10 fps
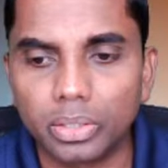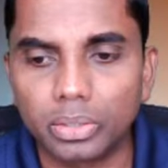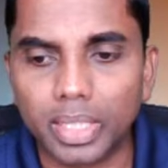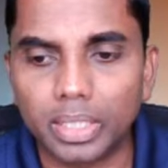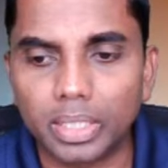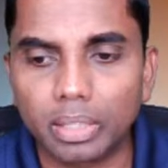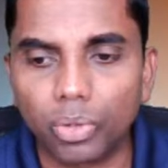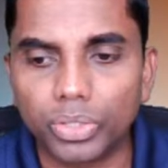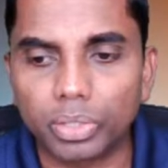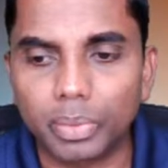you that
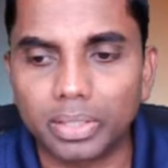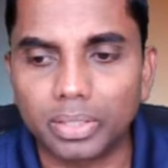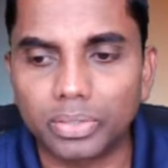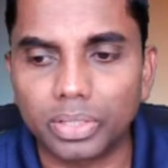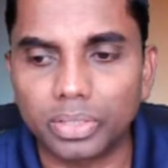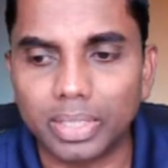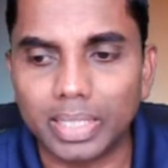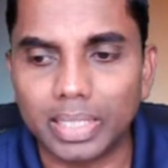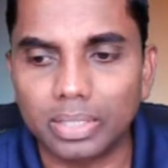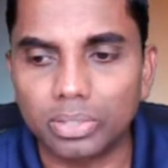Voice of Men
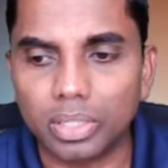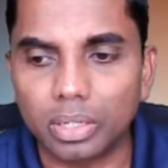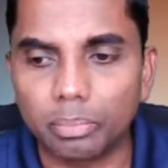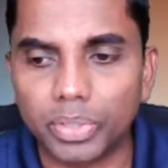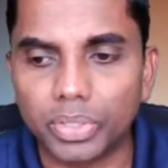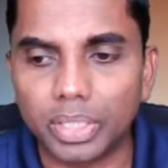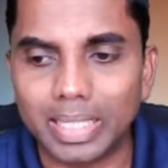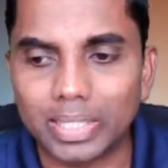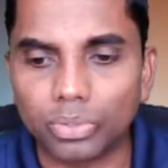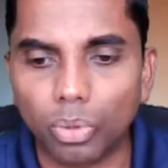360 is mission
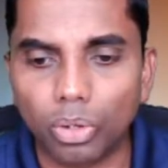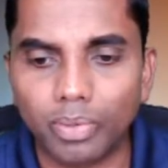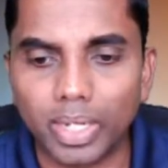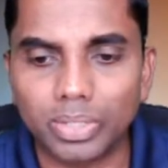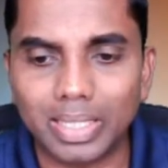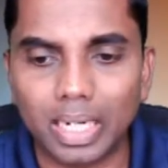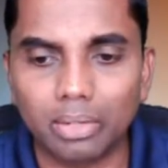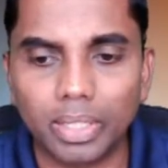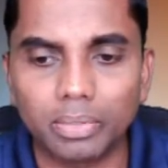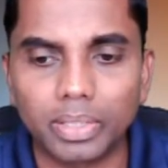is always
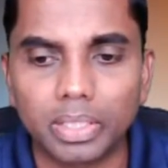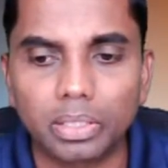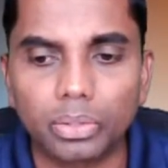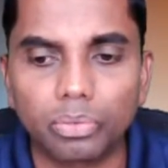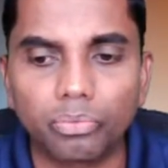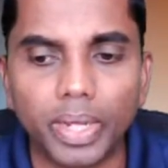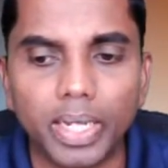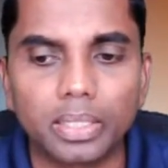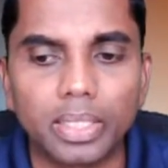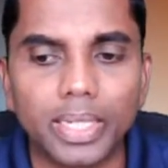delivered with good
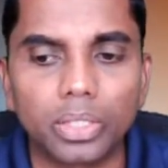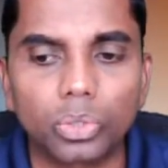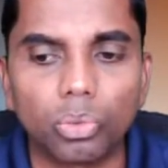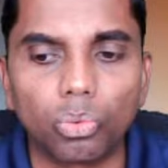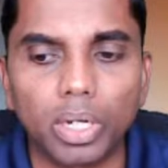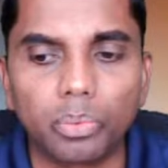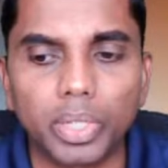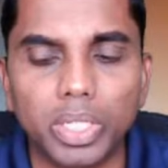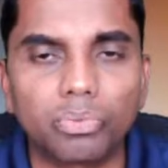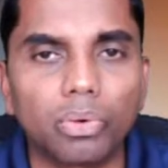faith toward
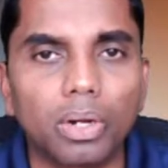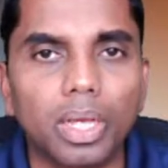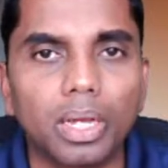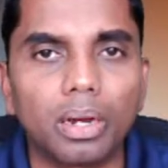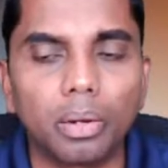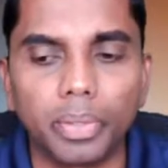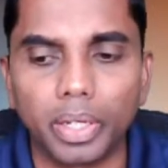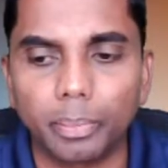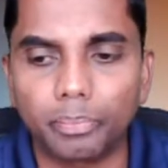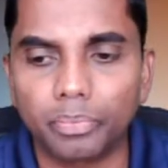peaceful harmony.